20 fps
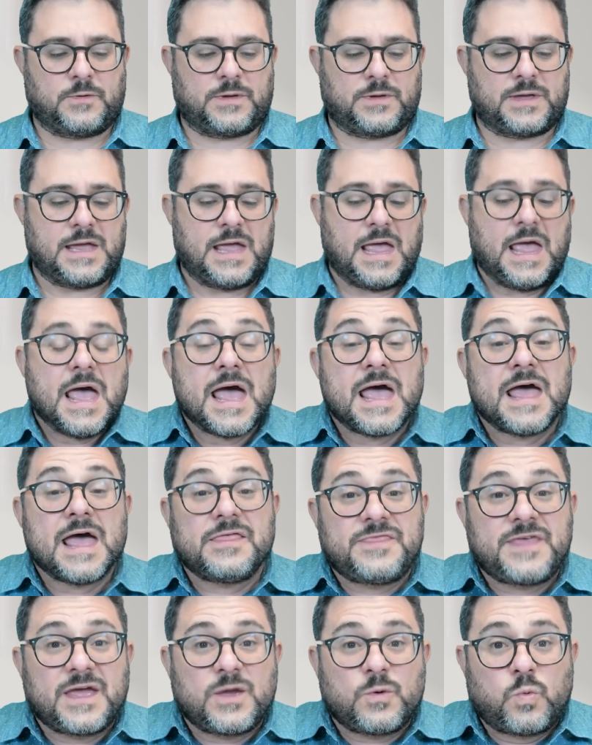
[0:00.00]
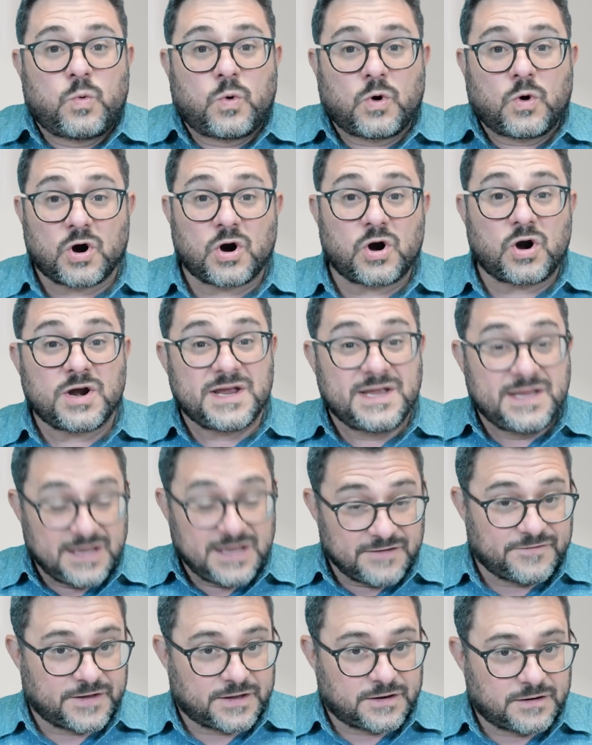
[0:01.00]
Okay, and they were
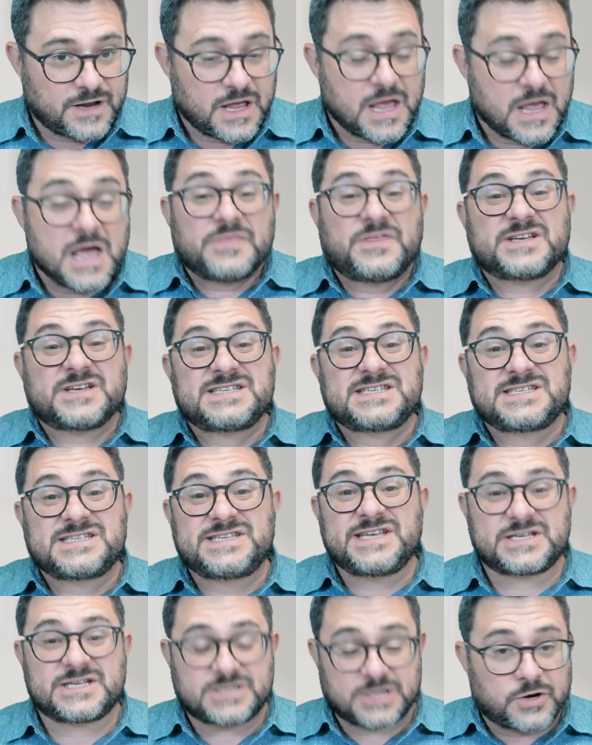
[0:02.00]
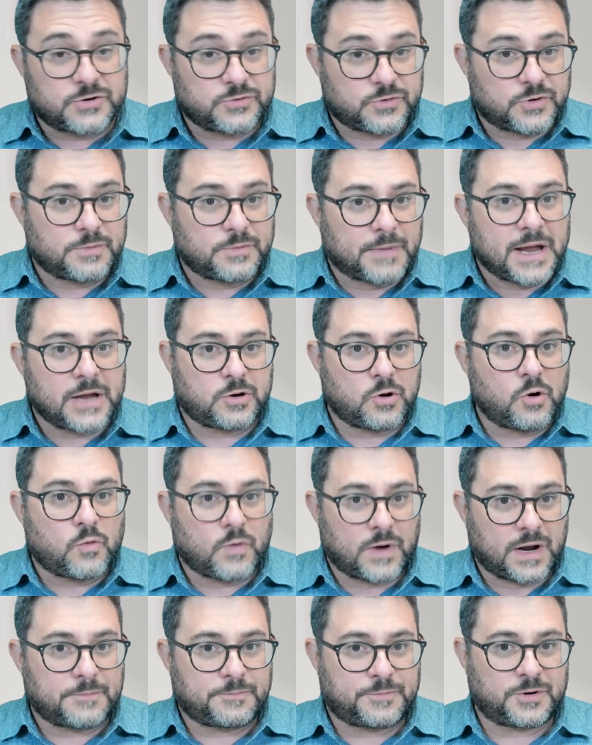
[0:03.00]
given the 600
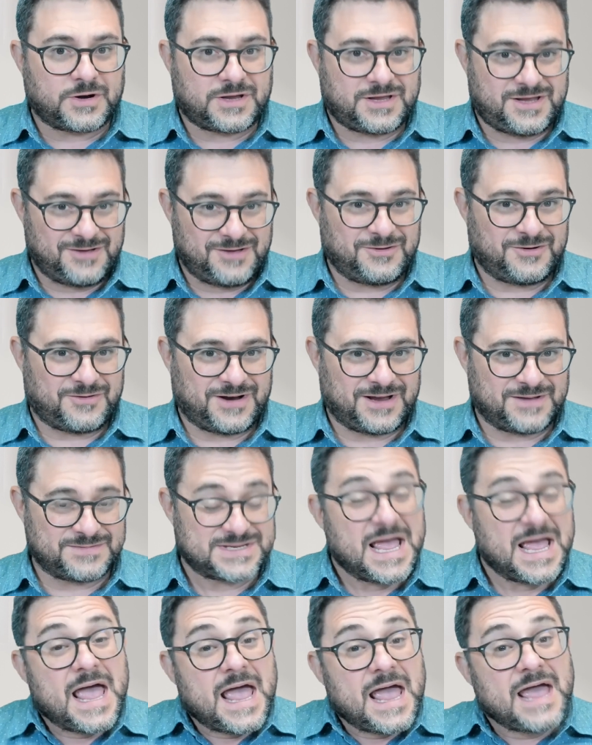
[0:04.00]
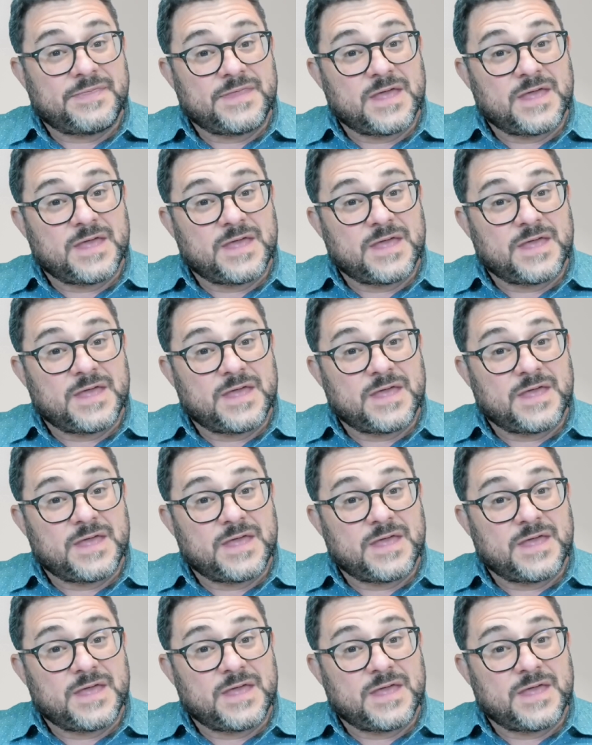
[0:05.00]
microgram per kilograms,